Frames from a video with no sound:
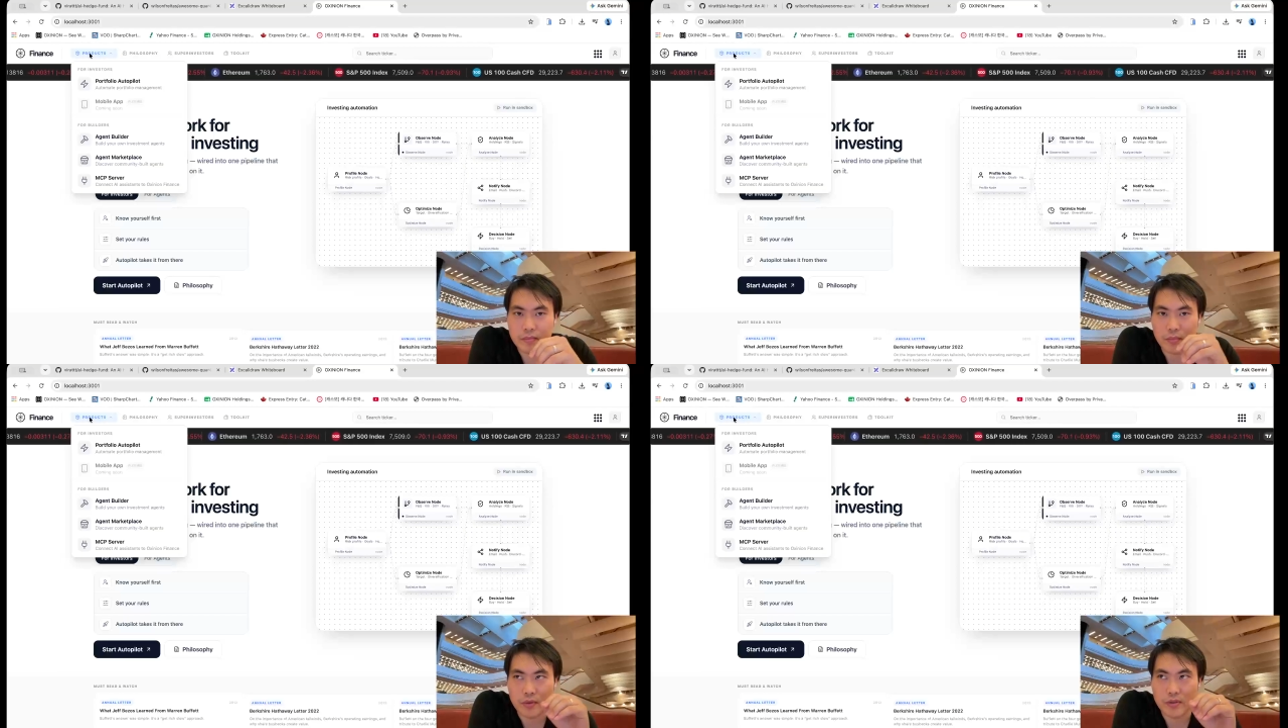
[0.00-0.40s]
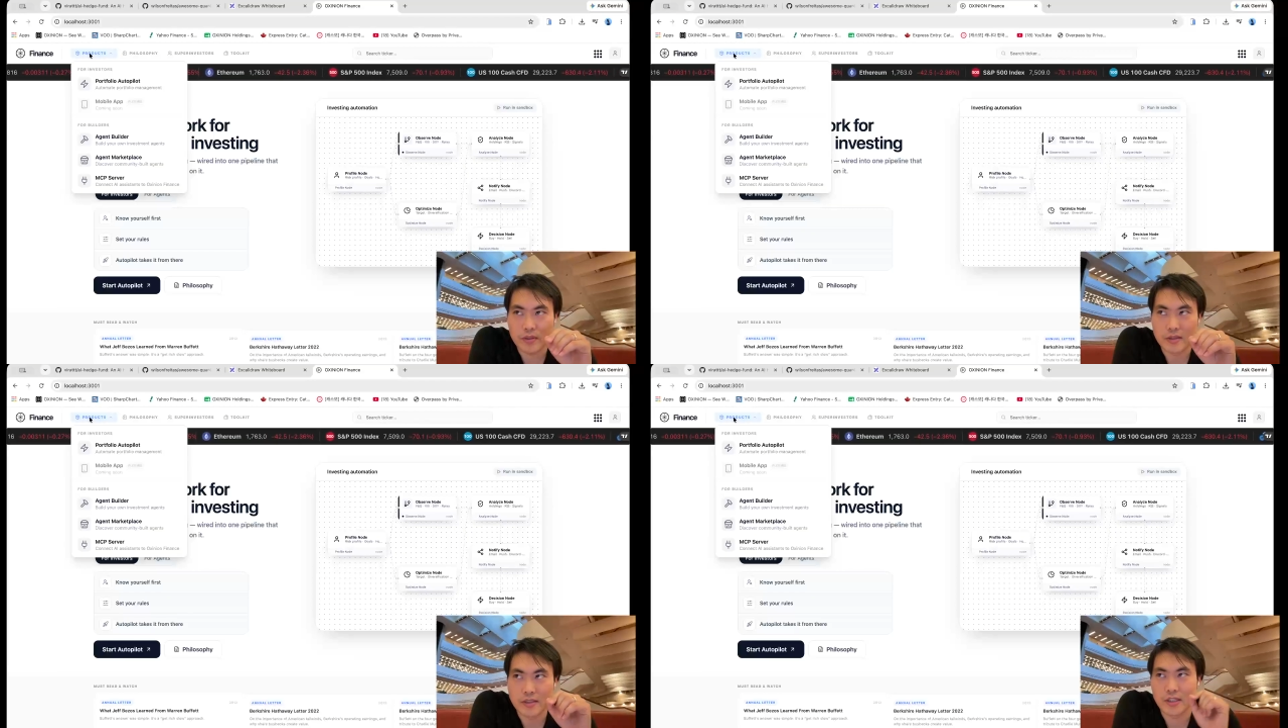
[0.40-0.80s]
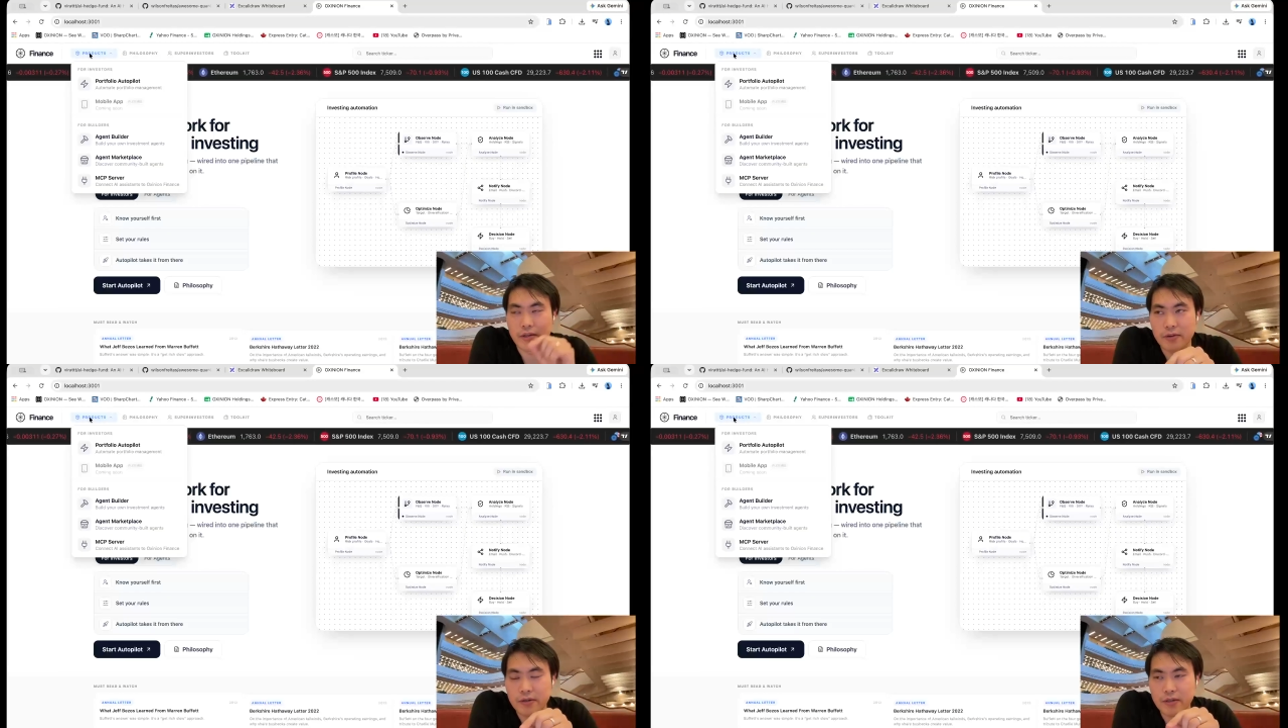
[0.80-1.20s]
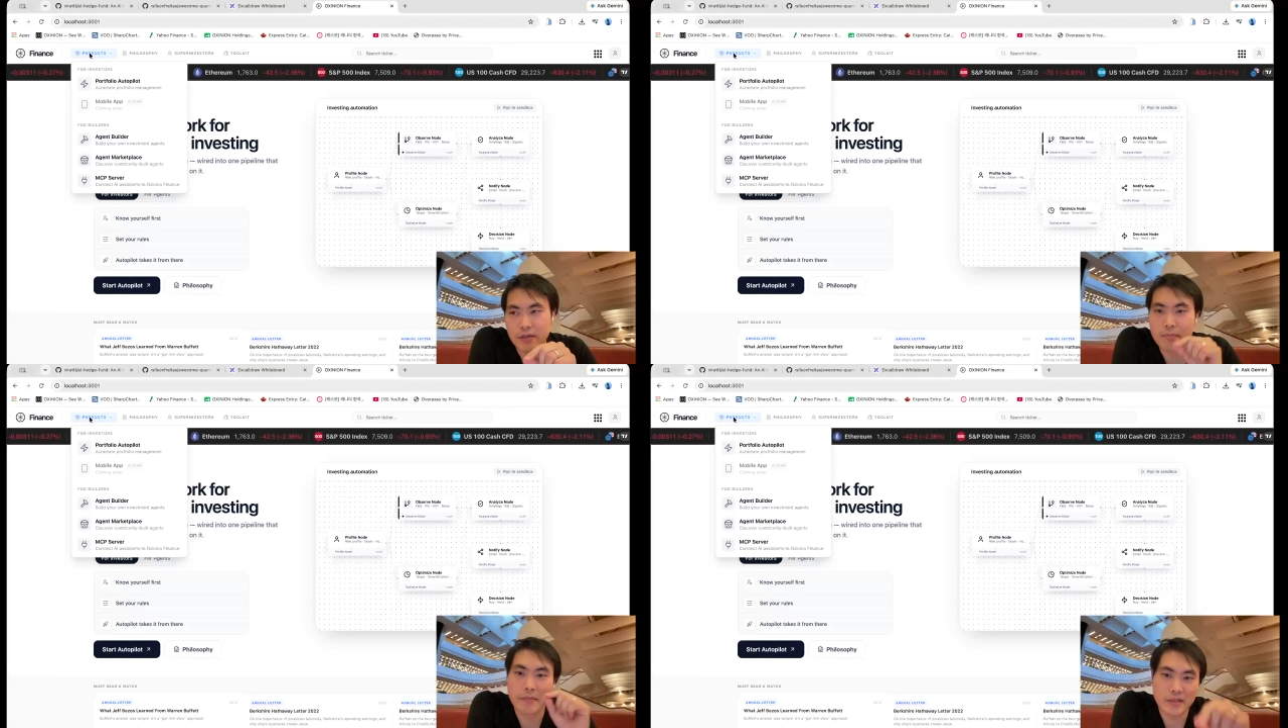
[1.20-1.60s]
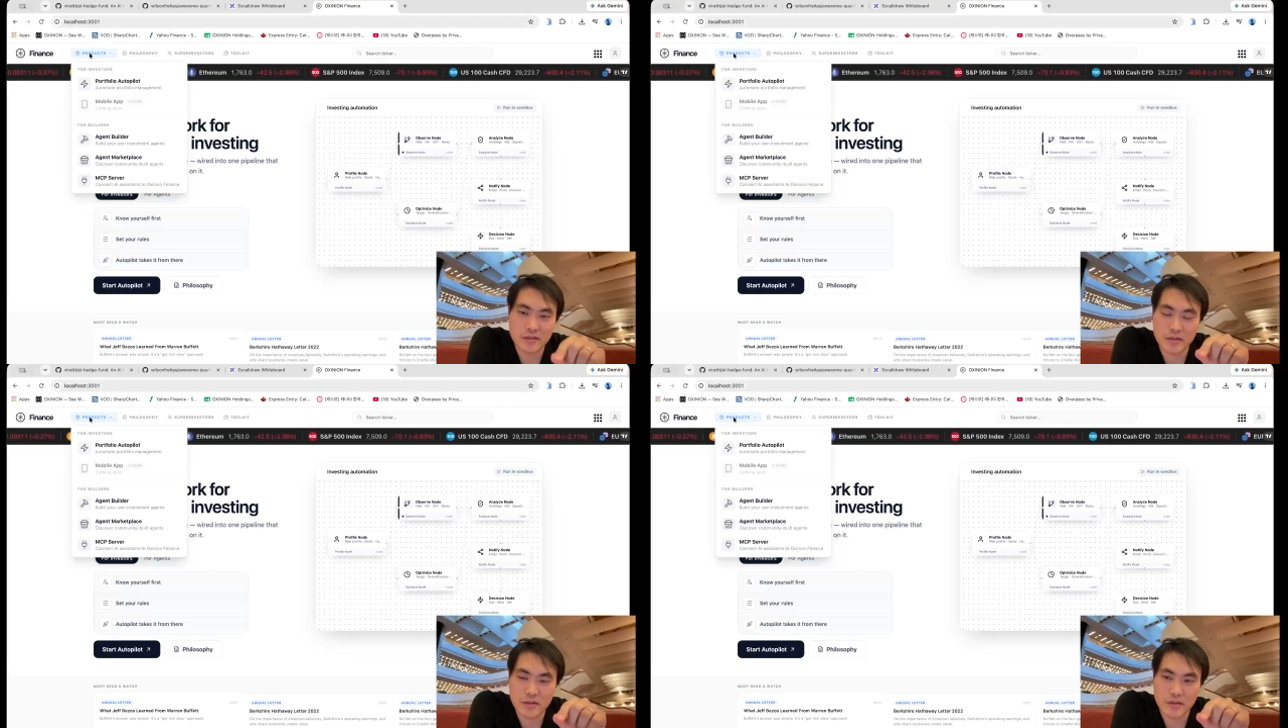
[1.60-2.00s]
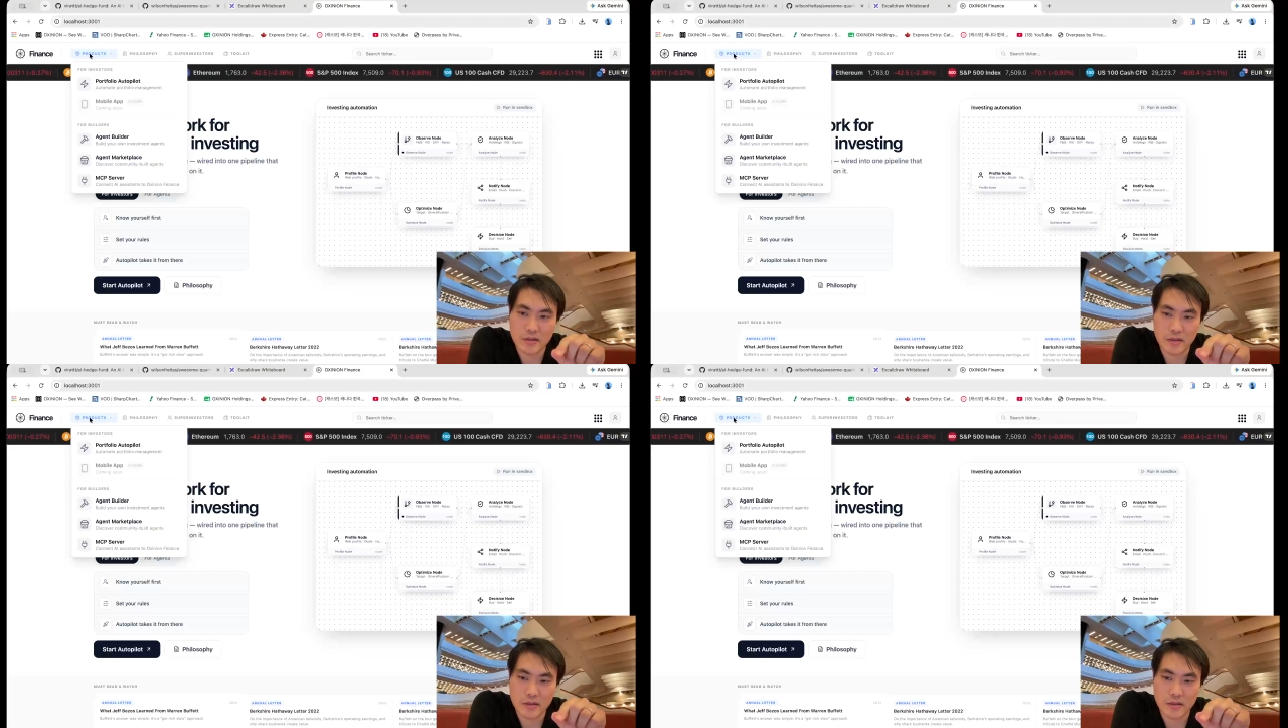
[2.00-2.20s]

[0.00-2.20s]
for the general investor